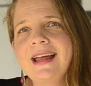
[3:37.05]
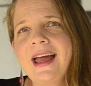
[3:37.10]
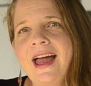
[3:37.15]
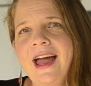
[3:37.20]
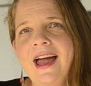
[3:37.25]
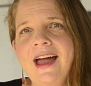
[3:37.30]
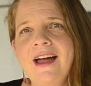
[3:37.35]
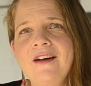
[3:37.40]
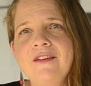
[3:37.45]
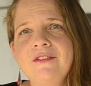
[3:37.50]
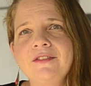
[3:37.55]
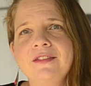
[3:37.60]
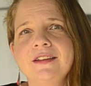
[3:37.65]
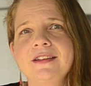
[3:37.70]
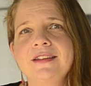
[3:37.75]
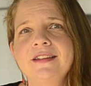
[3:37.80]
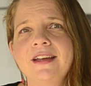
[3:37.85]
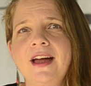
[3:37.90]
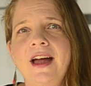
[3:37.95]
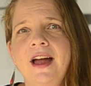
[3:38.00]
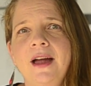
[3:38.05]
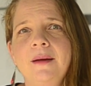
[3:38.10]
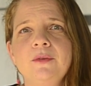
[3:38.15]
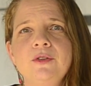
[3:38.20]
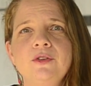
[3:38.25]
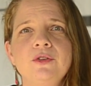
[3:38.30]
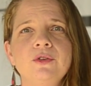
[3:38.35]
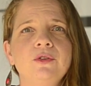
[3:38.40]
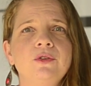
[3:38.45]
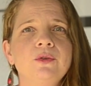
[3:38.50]
have the
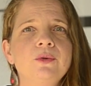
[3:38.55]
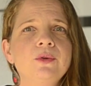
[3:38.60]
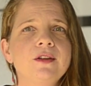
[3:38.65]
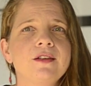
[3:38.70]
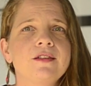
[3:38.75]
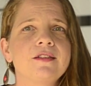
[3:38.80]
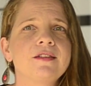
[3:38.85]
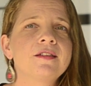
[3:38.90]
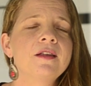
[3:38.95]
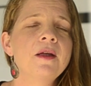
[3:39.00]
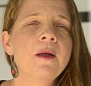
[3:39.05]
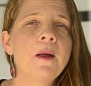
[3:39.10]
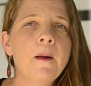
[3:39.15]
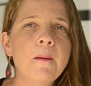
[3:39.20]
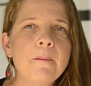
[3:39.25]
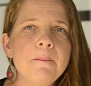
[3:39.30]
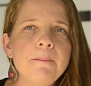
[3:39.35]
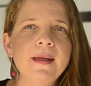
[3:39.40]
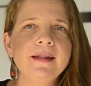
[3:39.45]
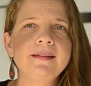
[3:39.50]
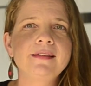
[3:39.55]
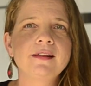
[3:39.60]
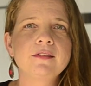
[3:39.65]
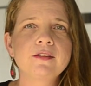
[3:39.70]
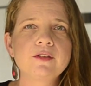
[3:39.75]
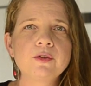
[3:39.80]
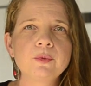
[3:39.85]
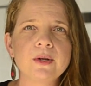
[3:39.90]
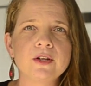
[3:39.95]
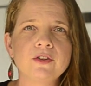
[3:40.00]
time to do this mental
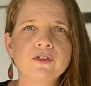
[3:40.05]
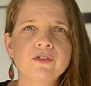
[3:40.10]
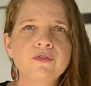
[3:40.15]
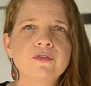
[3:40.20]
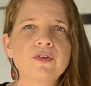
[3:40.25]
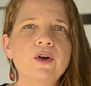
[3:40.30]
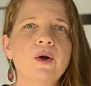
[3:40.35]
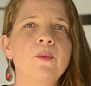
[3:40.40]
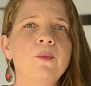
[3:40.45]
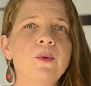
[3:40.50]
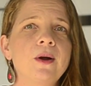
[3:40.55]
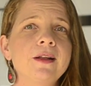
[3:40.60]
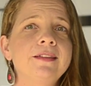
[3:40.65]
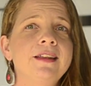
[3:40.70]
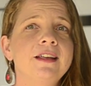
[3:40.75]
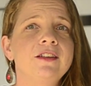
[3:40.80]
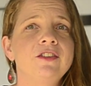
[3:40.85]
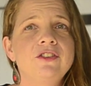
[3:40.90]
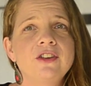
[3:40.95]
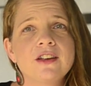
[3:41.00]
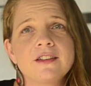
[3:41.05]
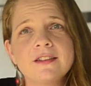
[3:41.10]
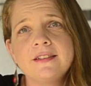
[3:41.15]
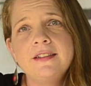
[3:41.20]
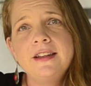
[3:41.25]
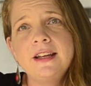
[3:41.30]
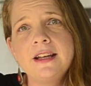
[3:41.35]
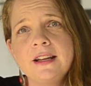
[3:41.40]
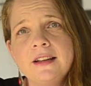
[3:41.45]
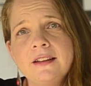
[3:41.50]
switch from what they just
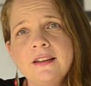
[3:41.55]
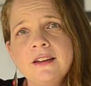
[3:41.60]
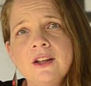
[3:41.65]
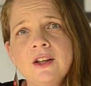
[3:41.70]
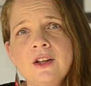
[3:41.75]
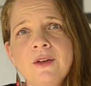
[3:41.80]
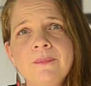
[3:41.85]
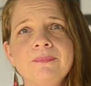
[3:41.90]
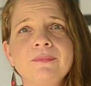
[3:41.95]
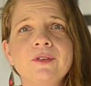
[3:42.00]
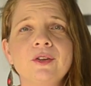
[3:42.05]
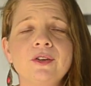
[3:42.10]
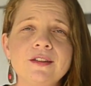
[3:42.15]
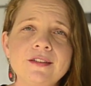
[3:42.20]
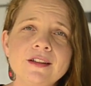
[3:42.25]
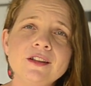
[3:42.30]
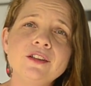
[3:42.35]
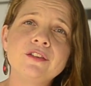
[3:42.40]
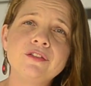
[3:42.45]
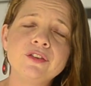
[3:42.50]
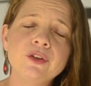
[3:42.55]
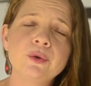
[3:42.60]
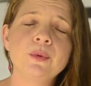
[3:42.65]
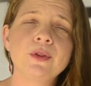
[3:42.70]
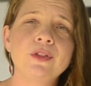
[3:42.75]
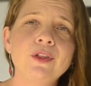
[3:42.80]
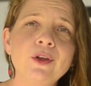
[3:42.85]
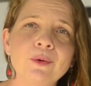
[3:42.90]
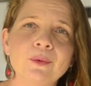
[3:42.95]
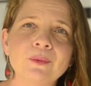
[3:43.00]
did to this interview
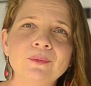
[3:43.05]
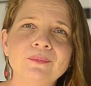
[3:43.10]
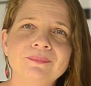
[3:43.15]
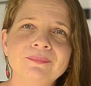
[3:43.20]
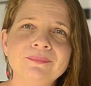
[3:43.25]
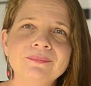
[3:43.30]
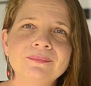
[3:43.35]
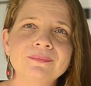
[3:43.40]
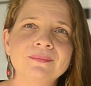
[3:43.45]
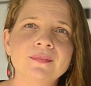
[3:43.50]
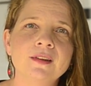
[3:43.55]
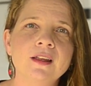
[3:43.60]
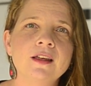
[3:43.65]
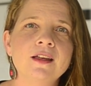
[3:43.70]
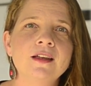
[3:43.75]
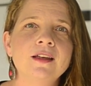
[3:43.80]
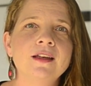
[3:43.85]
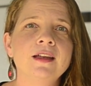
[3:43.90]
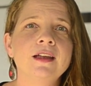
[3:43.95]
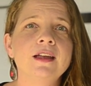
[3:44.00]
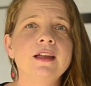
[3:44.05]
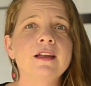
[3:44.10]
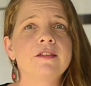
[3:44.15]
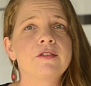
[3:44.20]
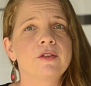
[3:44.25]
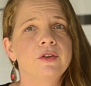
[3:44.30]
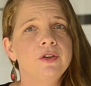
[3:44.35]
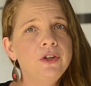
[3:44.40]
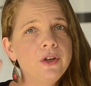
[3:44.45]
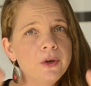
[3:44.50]
with you.
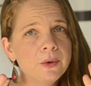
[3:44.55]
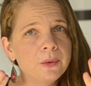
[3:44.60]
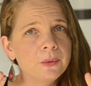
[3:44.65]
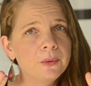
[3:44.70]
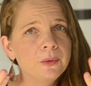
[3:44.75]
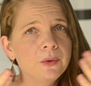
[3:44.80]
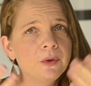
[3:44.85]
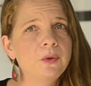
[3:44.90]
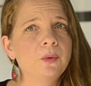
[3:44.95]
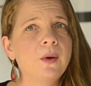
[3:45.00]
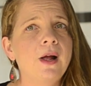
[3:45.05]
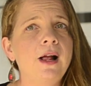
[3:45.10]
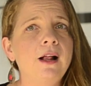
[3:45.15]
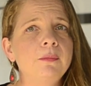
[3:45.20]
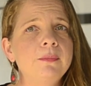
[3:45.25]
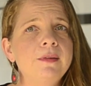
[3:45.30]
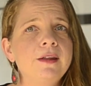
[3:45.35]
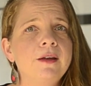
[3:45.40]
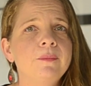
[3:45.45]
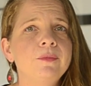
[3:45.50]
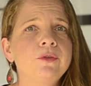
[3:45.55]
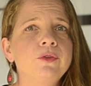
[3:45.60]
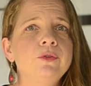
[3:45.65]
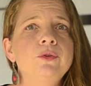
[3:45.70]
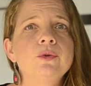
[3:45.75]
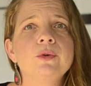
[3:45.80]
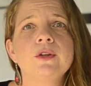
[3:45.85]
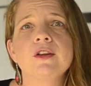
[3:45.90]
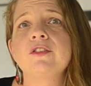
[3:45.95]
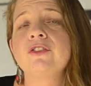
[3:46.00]
It's on you to help them
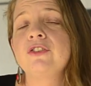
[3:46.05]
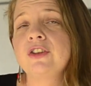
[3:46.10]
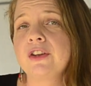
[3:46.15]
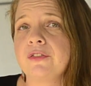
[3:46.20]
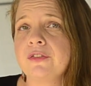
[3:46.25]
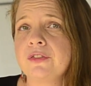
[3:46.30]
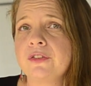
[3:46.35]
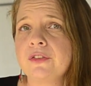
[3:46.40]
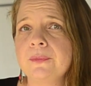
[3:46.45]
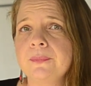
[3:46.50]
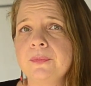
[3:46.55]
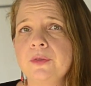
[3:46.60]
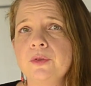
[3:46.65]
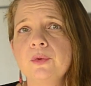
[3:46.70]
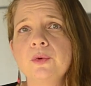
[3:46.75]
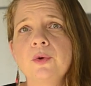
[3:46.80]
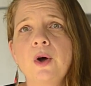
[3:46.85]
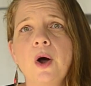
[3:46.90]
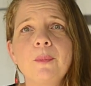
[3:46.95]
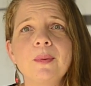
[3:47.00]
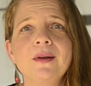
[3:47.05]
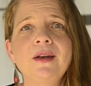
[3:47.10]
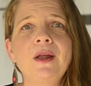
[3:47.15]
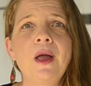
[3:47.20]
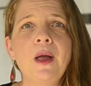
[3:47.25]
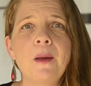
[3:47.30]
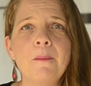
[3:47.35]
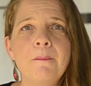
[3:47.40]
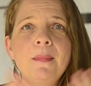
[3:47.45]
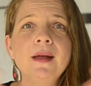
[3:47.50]
do this shift to open
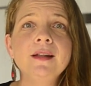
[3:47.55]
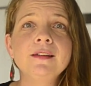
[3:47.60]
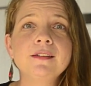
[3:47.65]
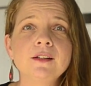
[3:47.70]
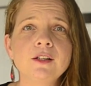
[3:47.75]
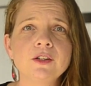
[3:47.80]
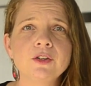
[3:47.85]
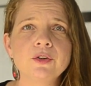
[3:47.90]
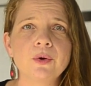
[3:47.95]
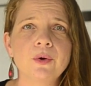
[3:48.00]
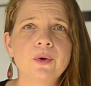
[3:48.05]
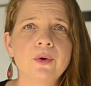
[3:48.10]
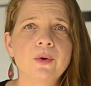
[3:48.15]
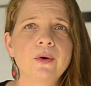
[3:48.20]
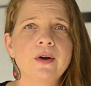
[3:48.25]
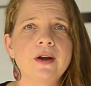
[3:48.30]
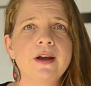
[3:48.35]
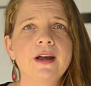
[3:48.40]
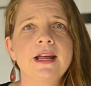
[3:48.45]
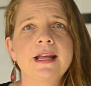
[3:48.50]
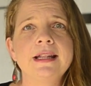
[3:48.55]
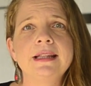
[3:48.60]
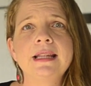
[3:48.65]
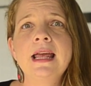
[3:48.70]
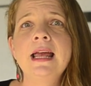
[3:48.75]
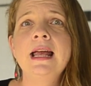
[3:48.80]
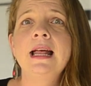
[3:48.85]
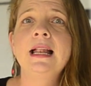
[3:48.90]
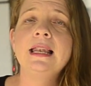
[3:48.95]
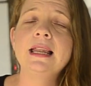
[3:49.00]
a mental door and
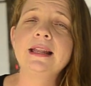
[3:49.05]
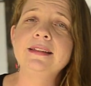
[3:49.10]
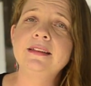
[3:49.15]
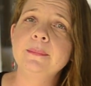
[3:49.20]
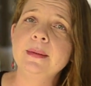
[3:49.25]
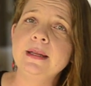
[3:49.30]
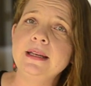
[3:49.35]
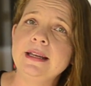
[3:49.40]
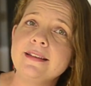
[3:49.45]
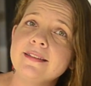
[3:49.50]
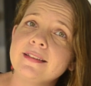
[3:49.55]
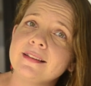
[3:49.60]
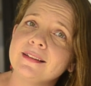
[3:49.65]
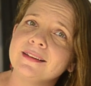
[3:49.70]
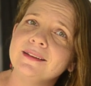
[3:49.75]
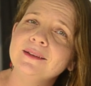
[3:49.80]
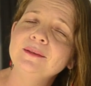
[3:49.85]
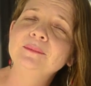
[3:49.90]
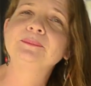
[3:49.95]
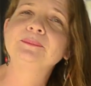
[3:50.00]
let them in easily.